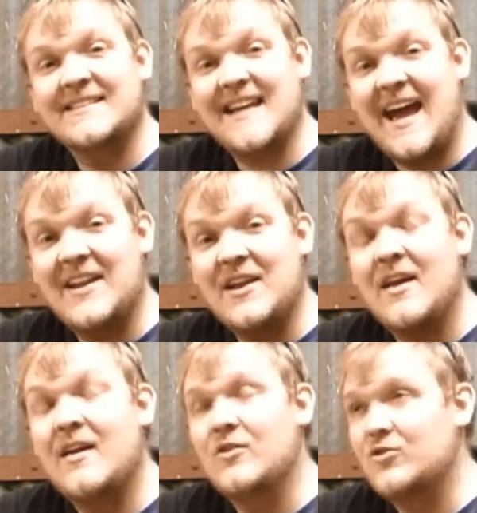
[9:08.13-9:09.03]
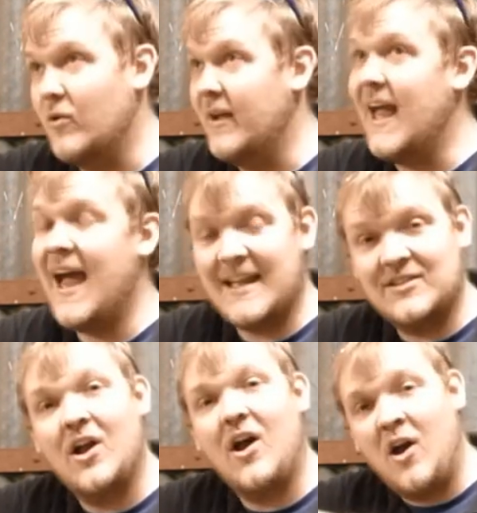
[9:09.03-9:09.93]

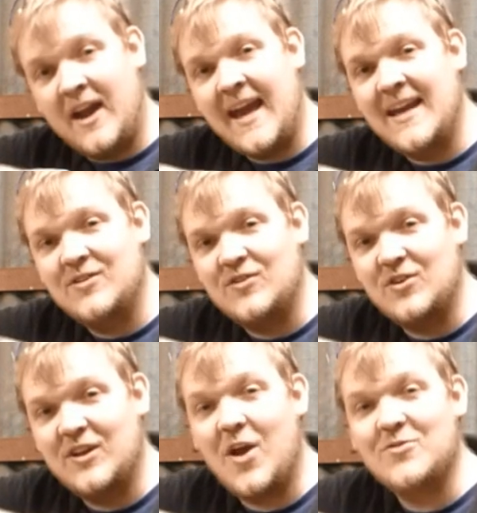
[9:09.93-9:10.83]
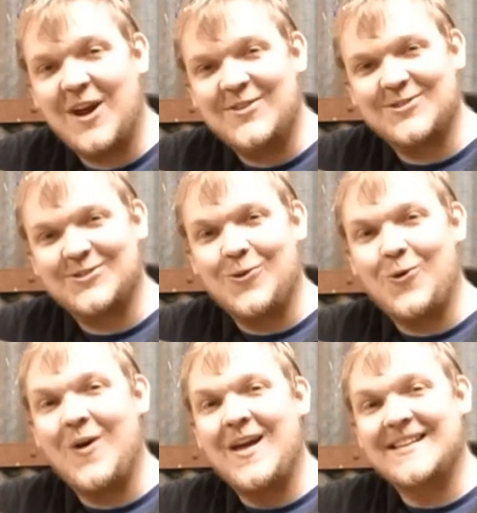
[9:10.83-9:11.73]

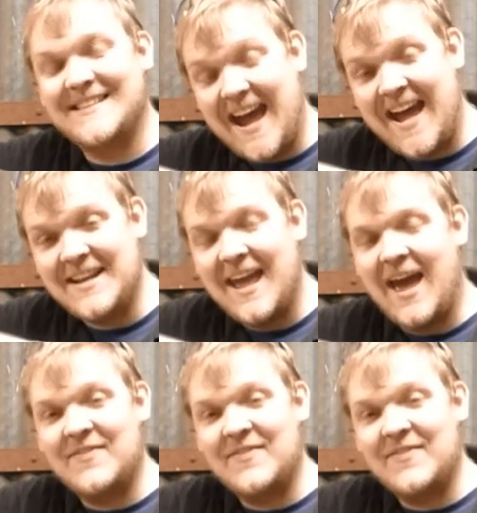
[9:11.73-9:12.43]
iastudios_Dan,